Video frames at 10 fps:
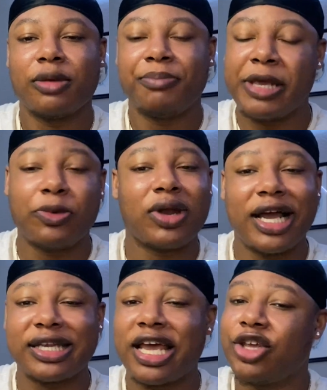People
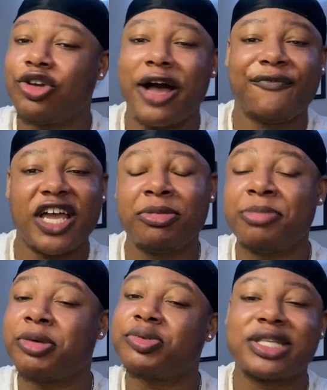like that. You got family
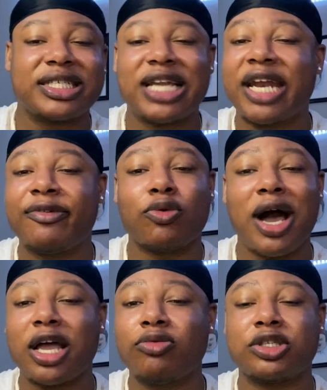members that's not even
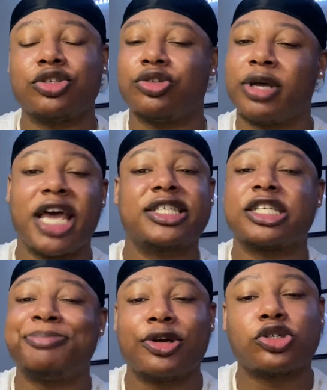rocking with you. It's a
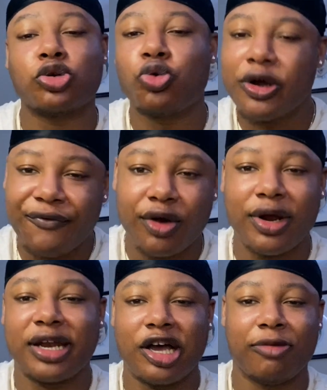spiritual warfare
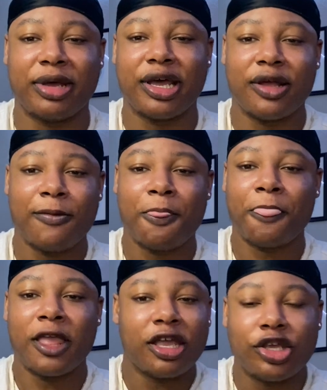right now, man.
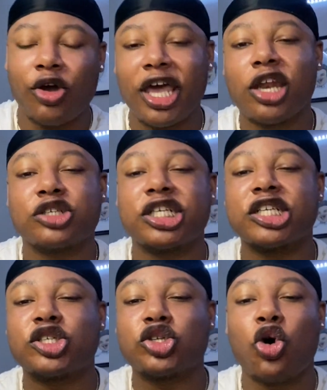Your energy is
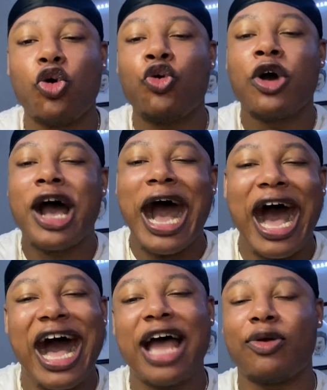so
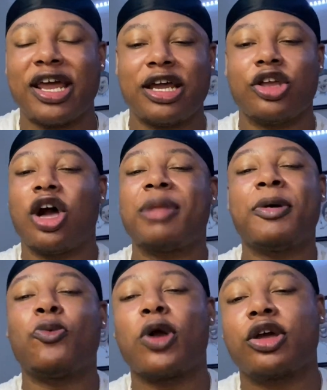high right now. Y'all have
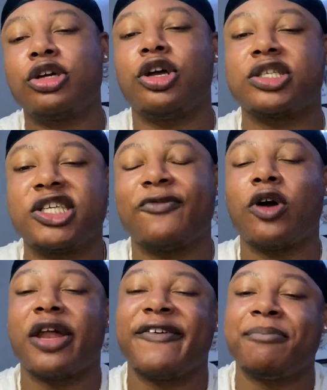been working on yourself.
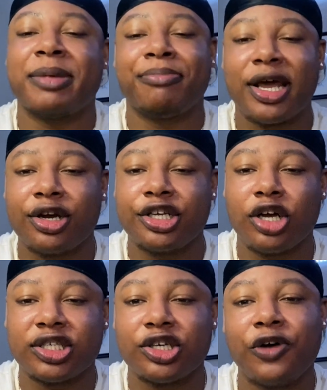Y'all have been bettering
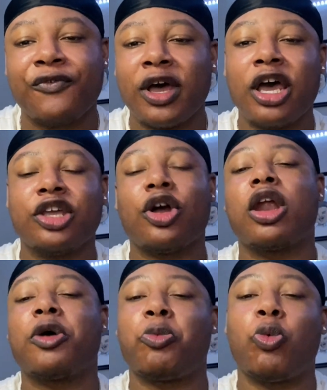yourself. Y'all
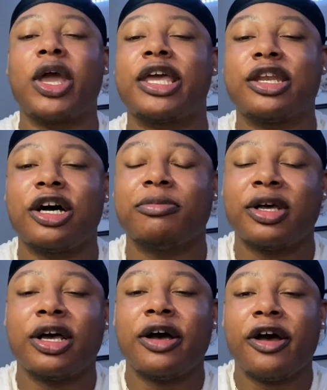are waking up,
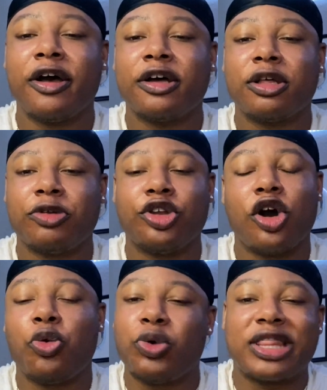you
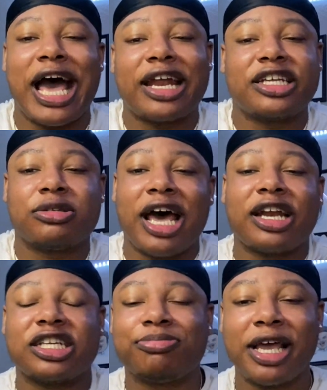know, out of
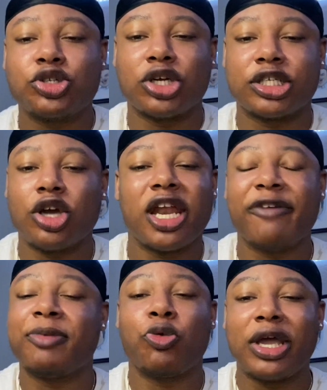this matrix. Y'all
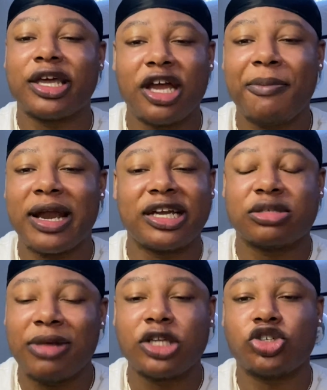have been waking up out of this
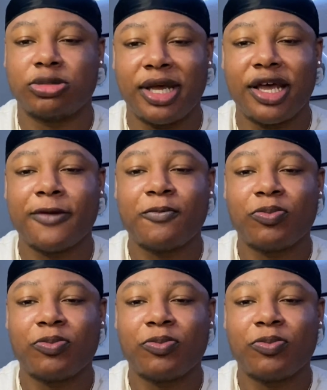matrix, man.